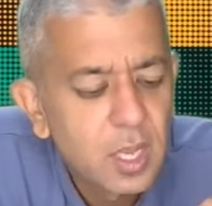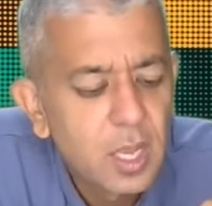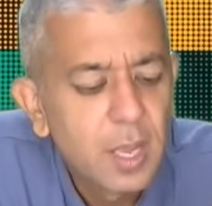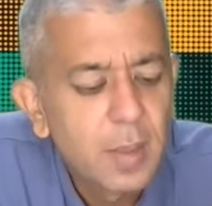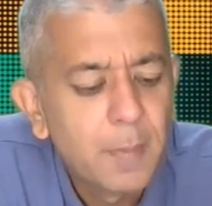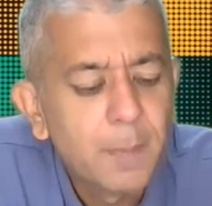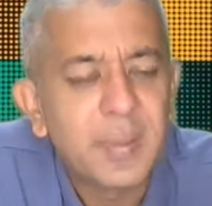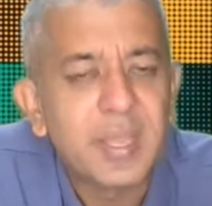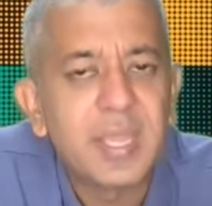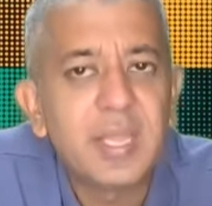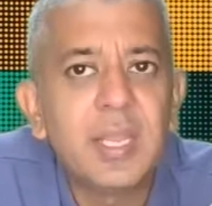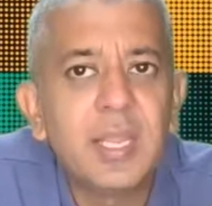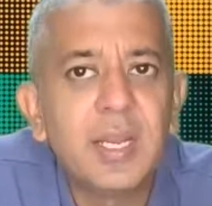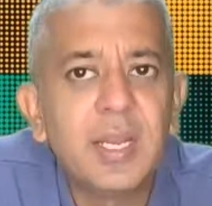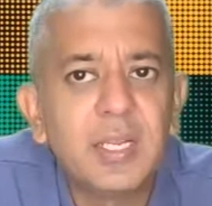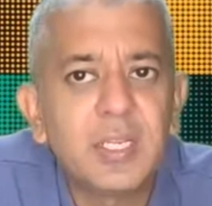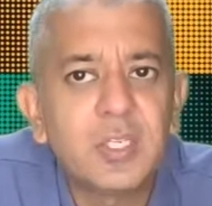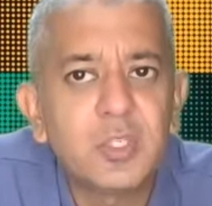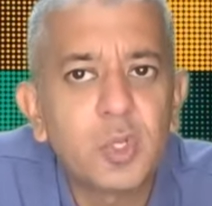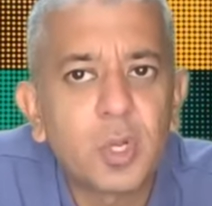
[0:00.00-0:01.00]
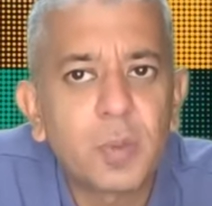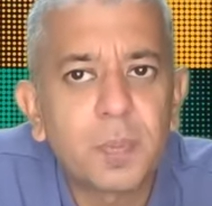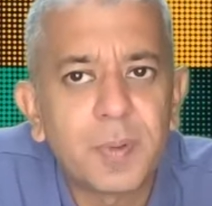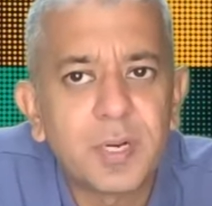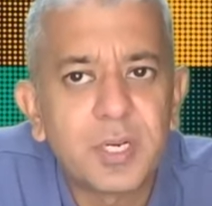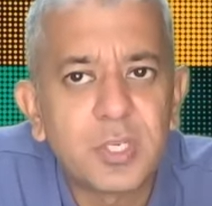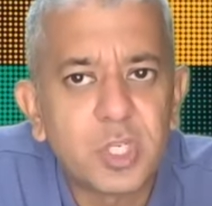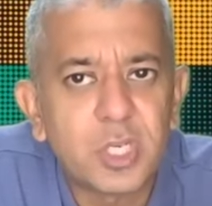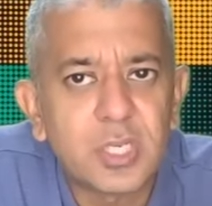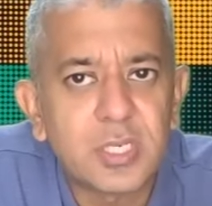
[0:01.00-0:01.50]
Mainly, it is your
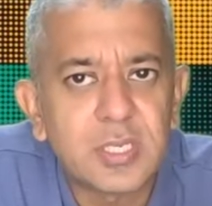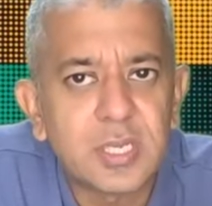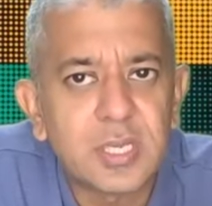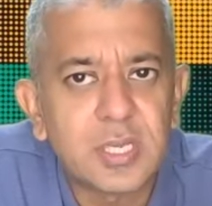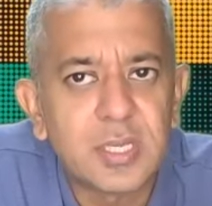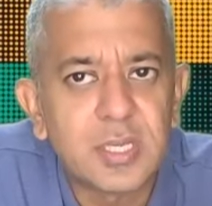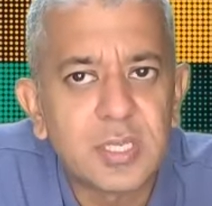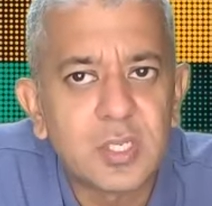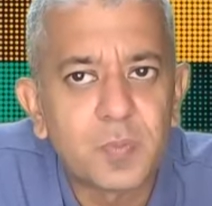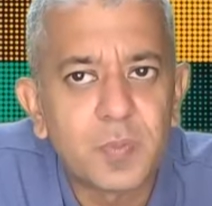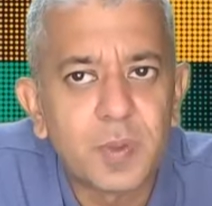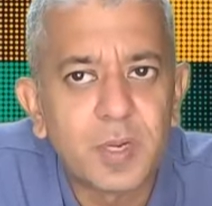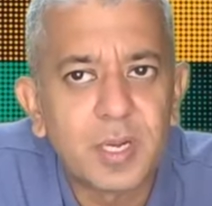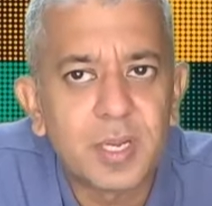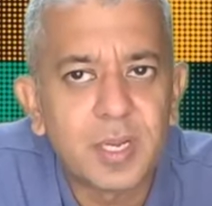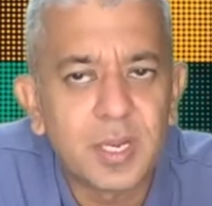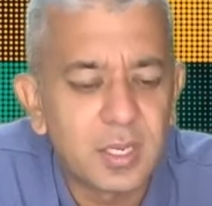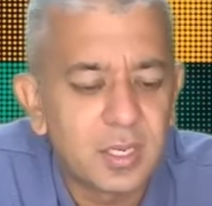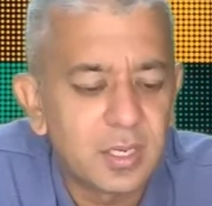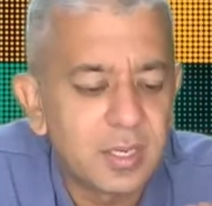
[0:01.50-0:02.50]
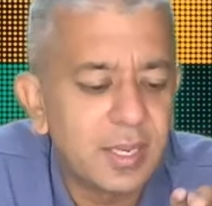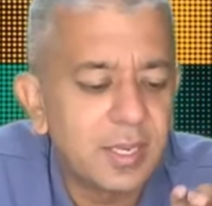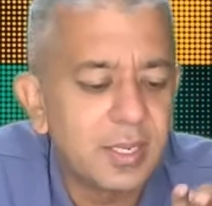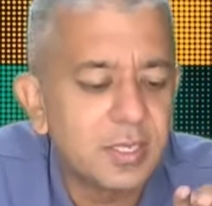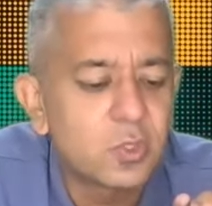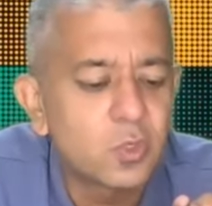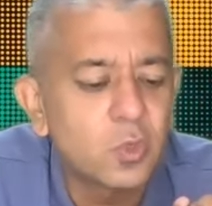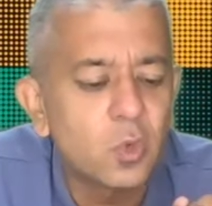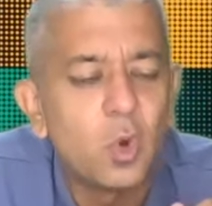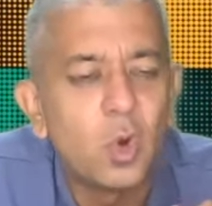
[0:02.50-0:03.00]
purchasing in this particular case
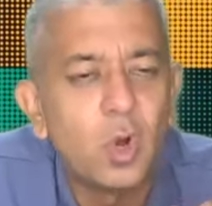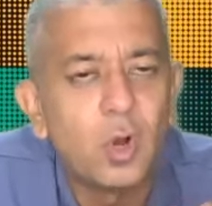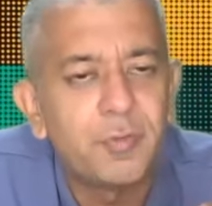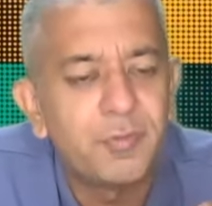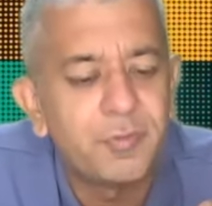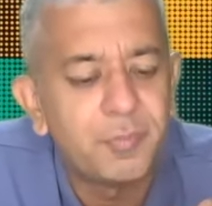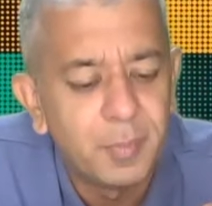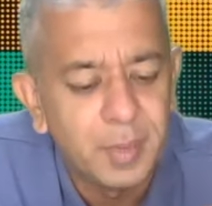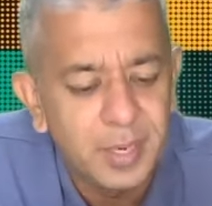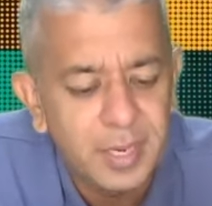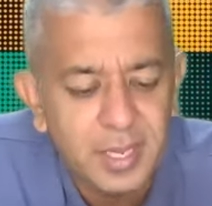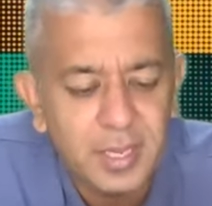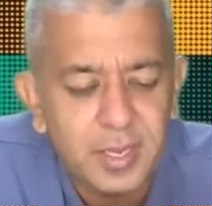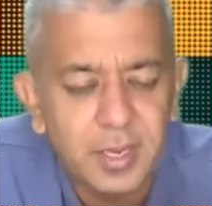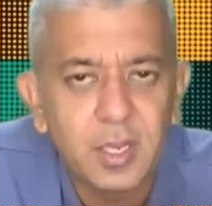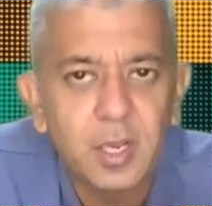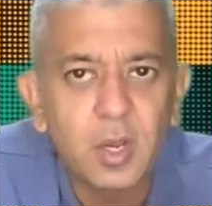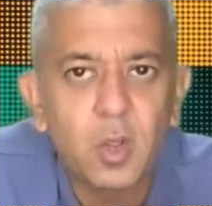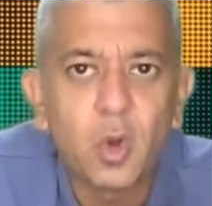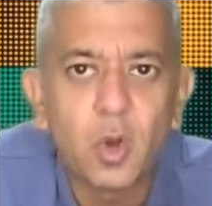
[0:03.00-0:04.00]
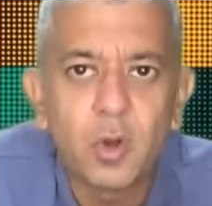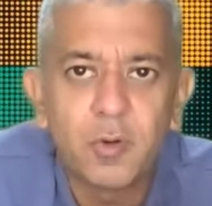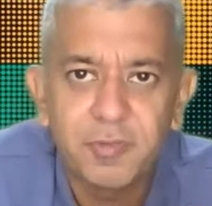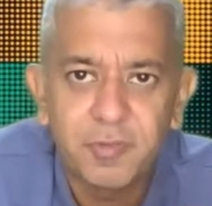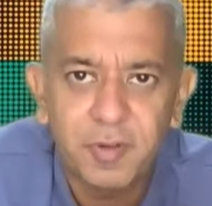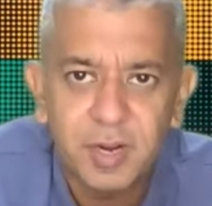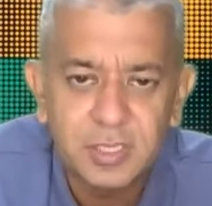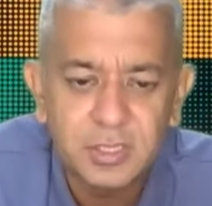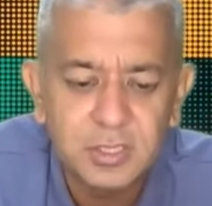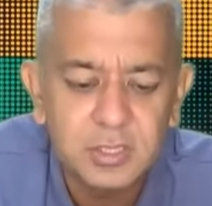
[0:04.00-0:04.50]
of material or
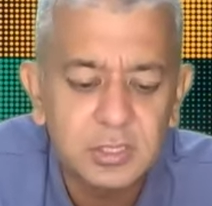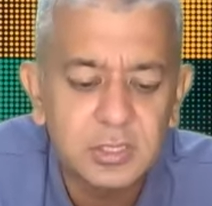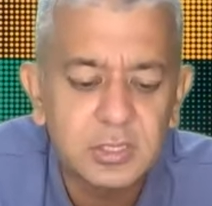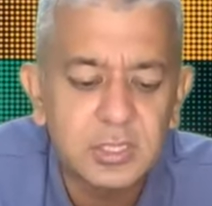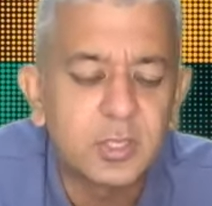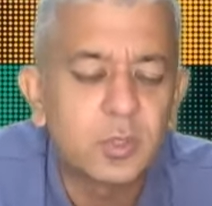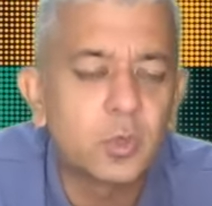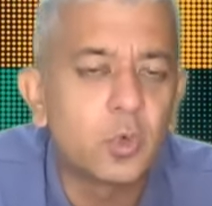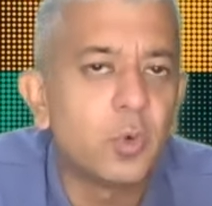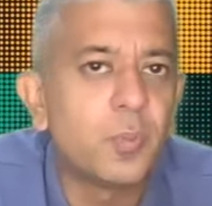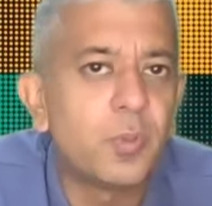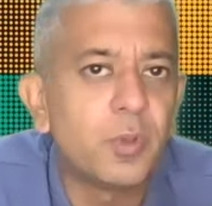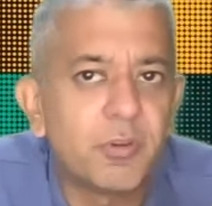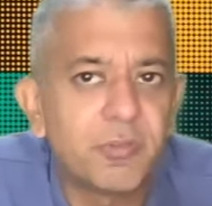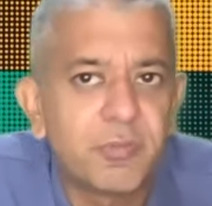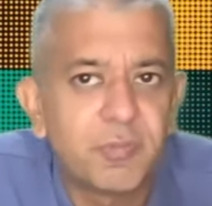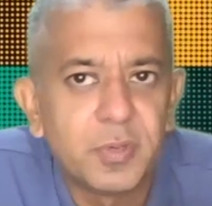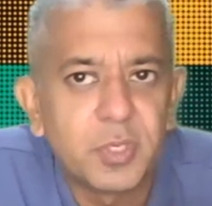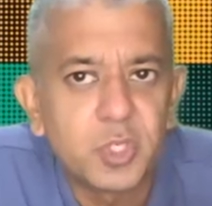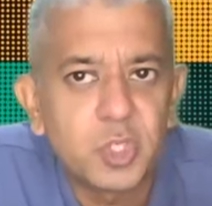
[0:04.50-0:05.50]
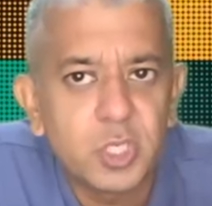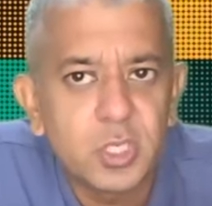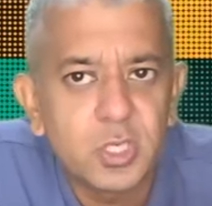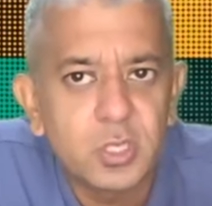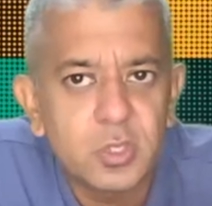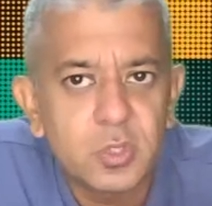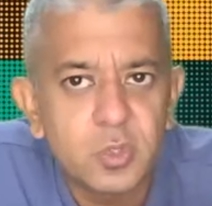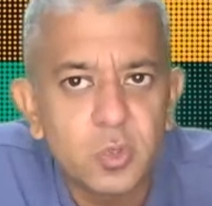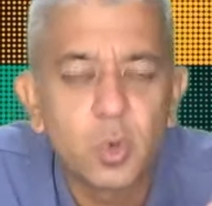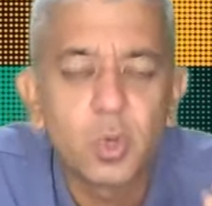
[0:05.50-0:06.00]
funds. It could be of machines.
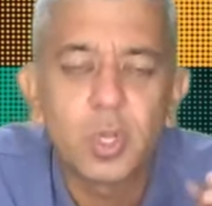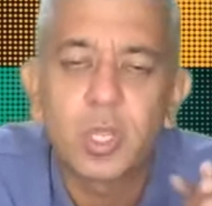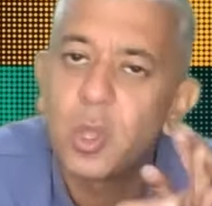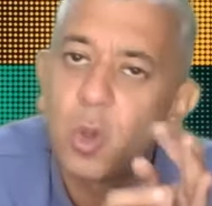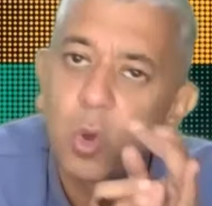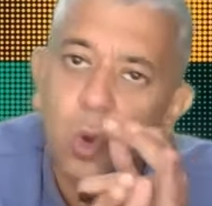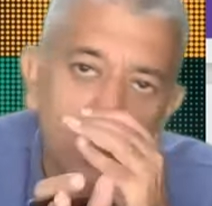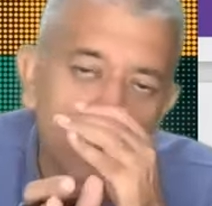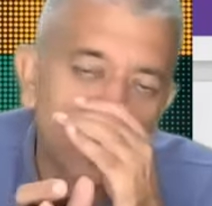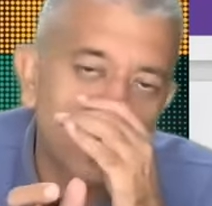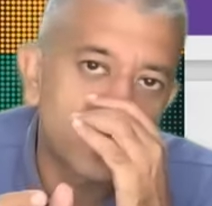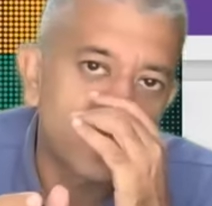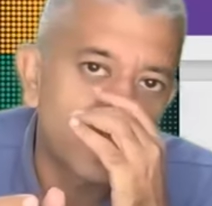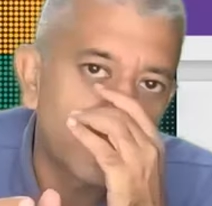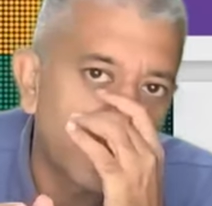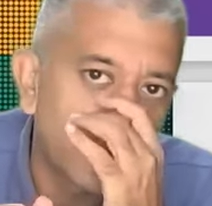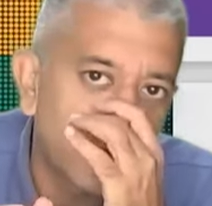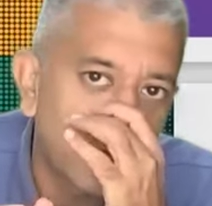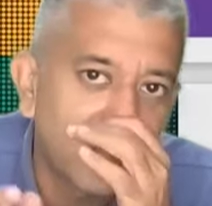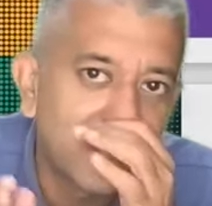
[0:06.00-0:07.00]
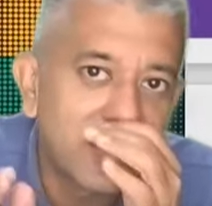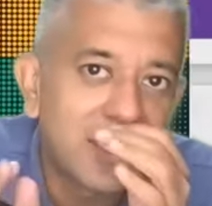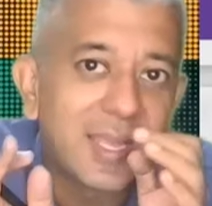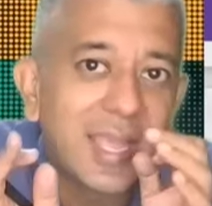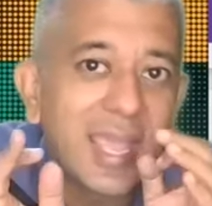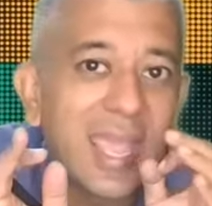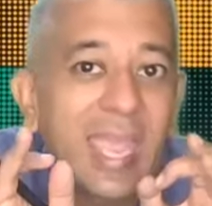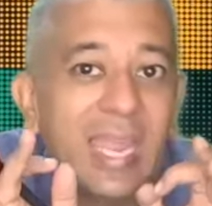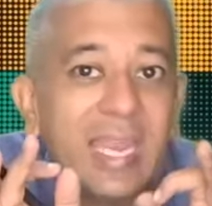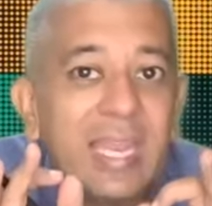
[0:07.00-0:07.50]
Okay, all those particular things.
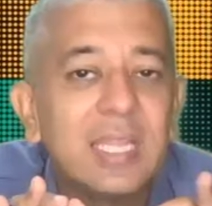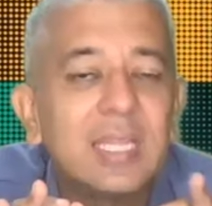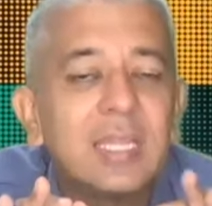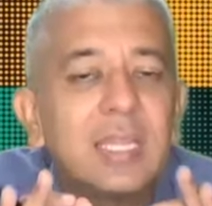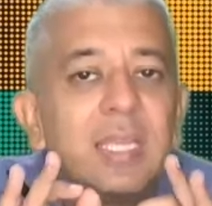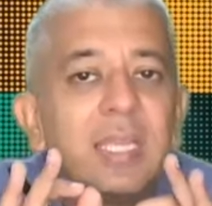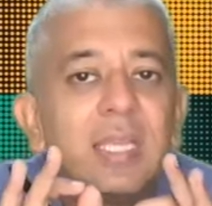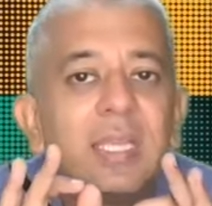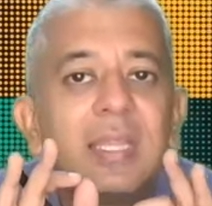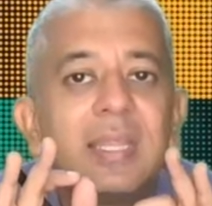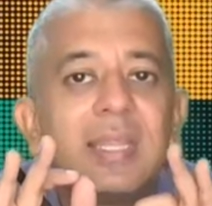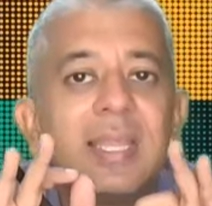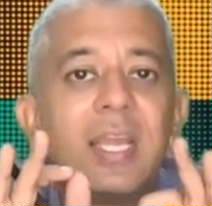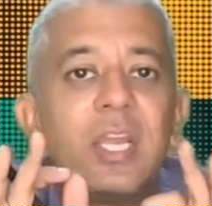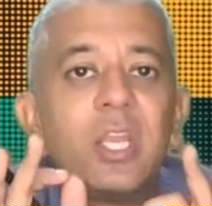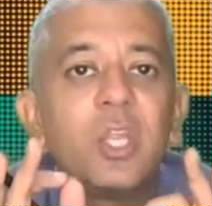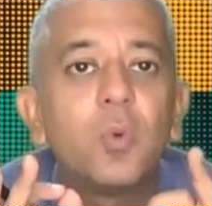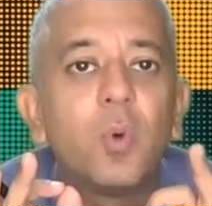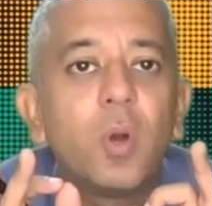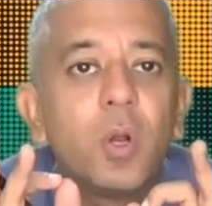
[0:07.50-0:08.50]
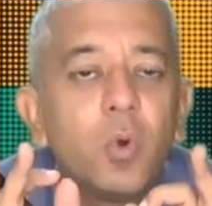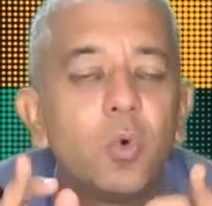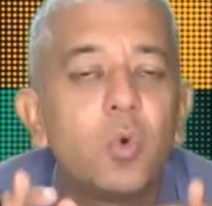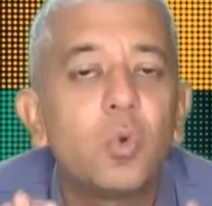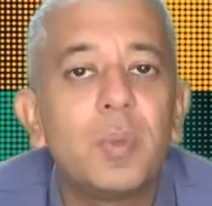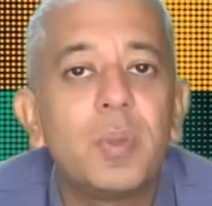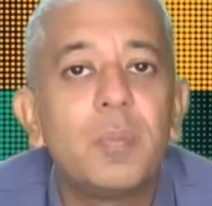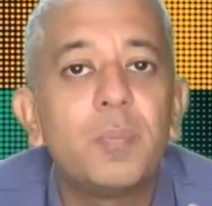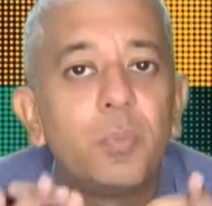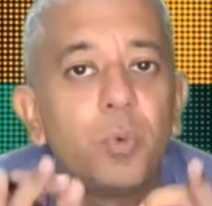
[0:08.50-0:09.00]
Anything that you are going to be
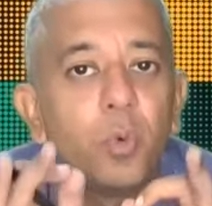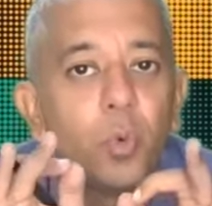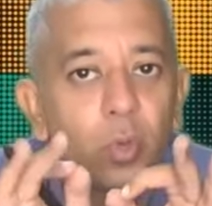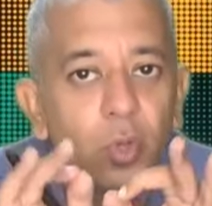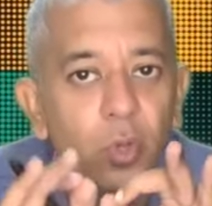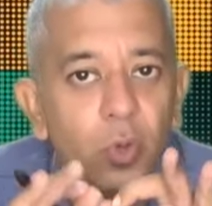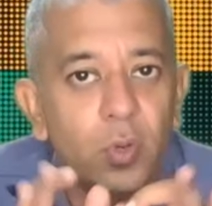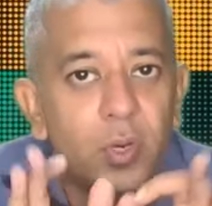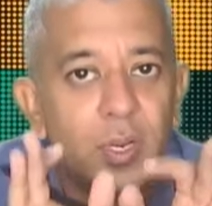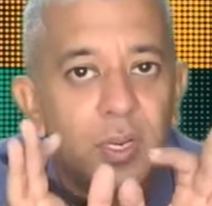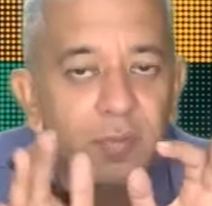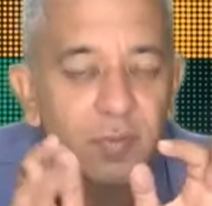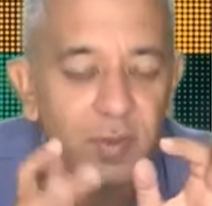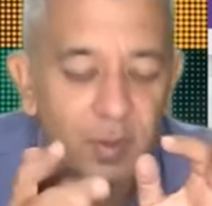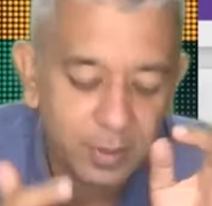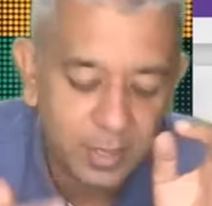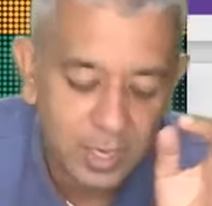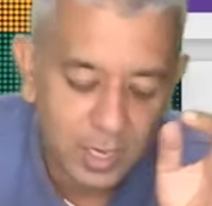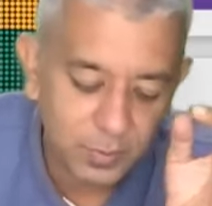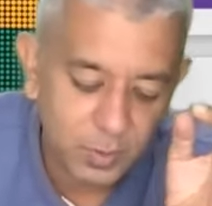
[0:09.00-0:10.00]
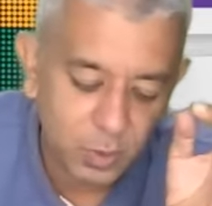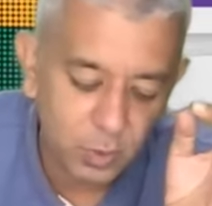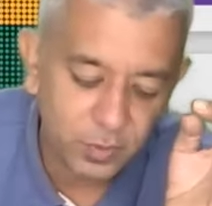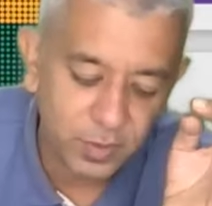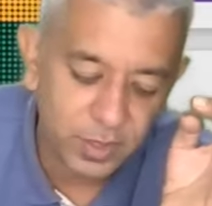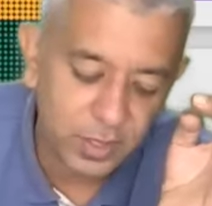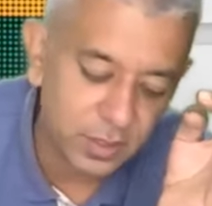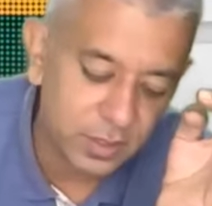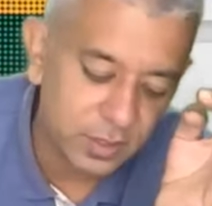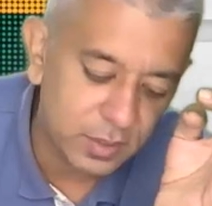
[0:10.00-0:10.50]
procuring will be coming over
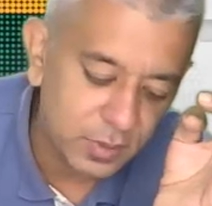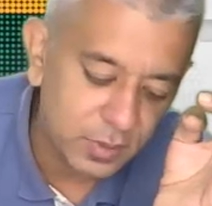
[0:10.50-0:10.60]
here.